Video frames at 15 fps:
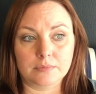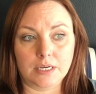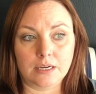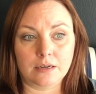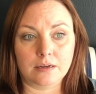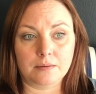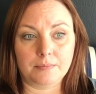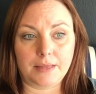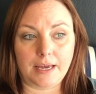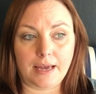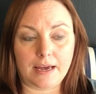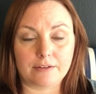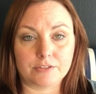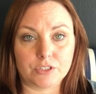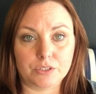They
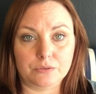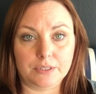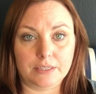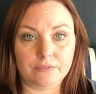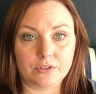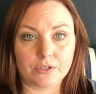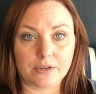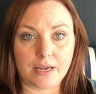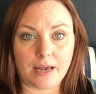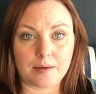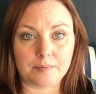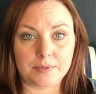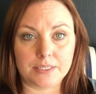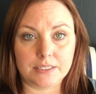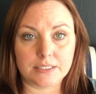have to leave their
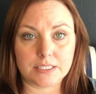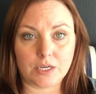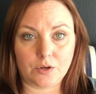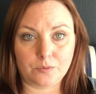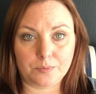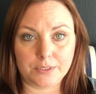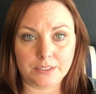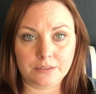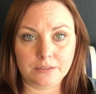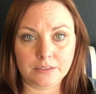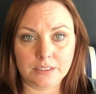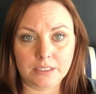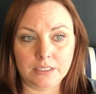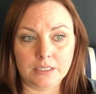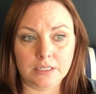cabinets
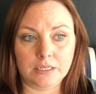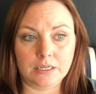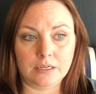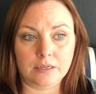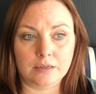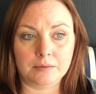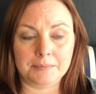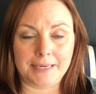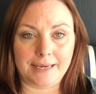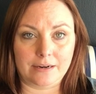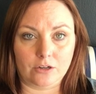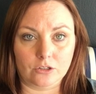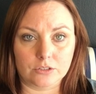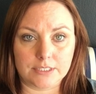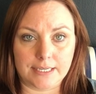open at
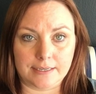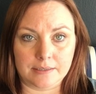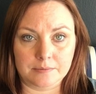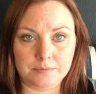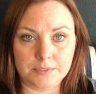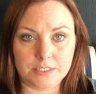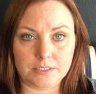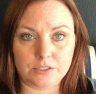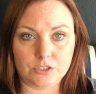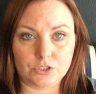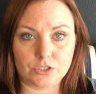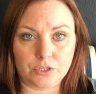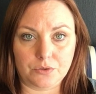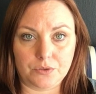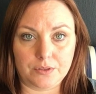all times to
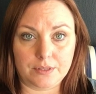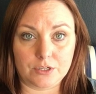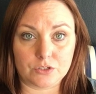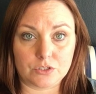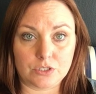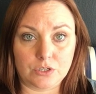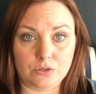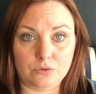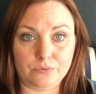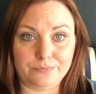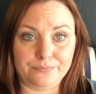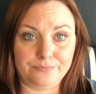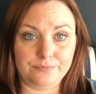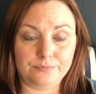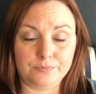show that there's no
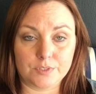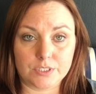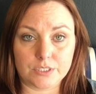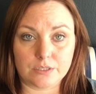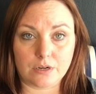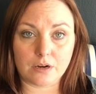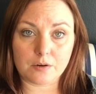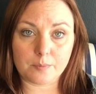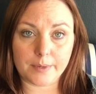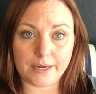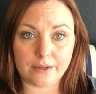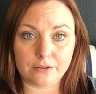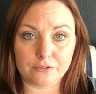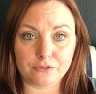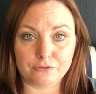
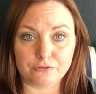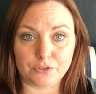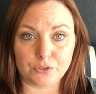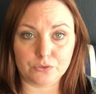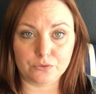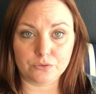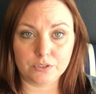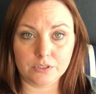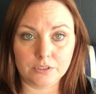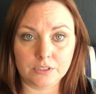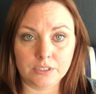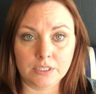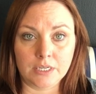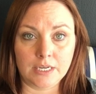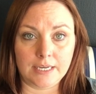stockpile of food
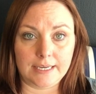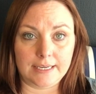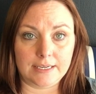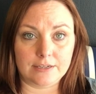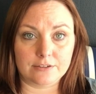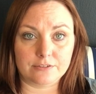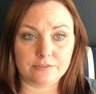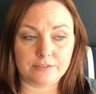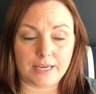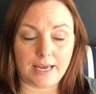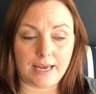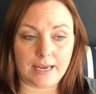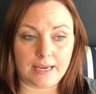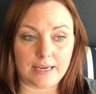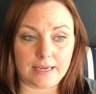if
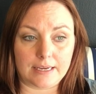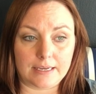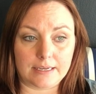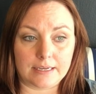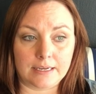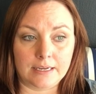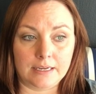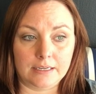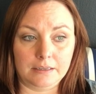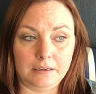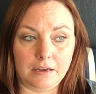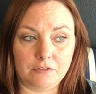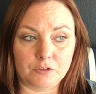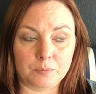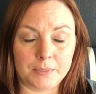a
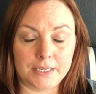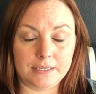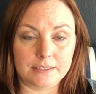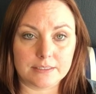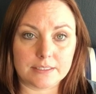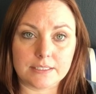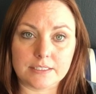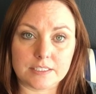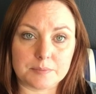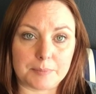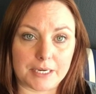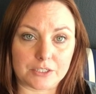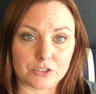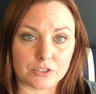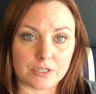government
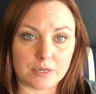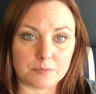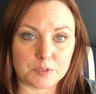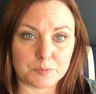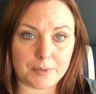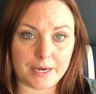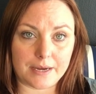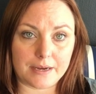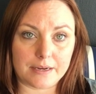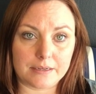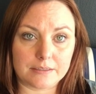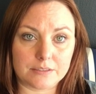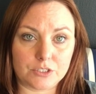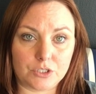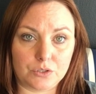inspector comes by
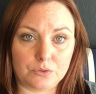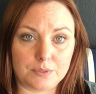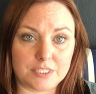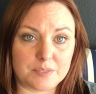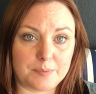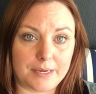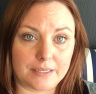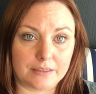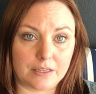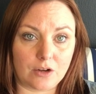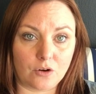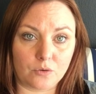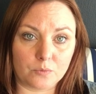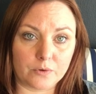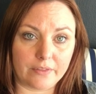to inspect the
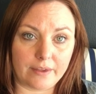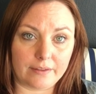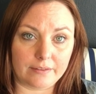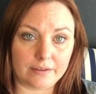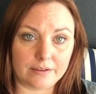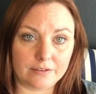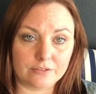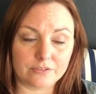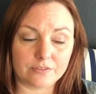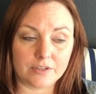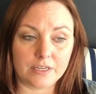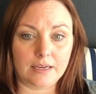home where they live.